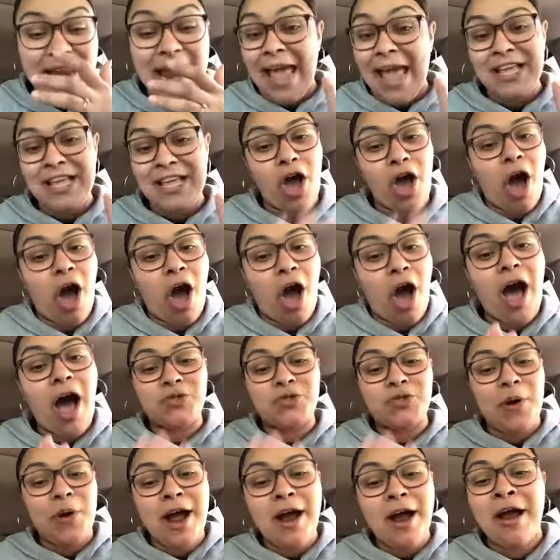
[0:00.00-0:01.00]
And y'all, I
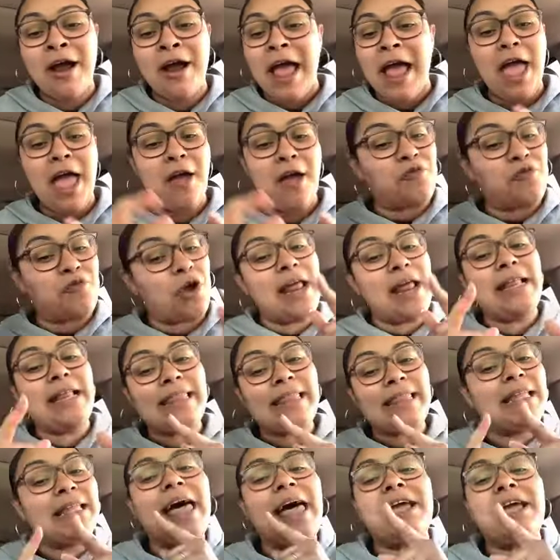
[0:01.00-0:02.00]
swear, if you're anything
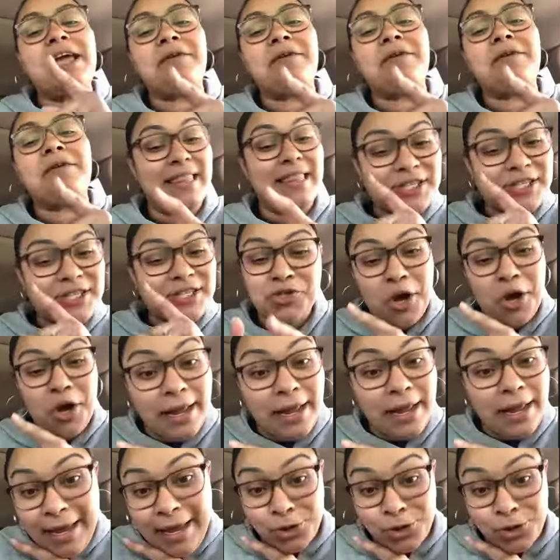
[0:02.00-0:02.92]
like me, this is going to hit you.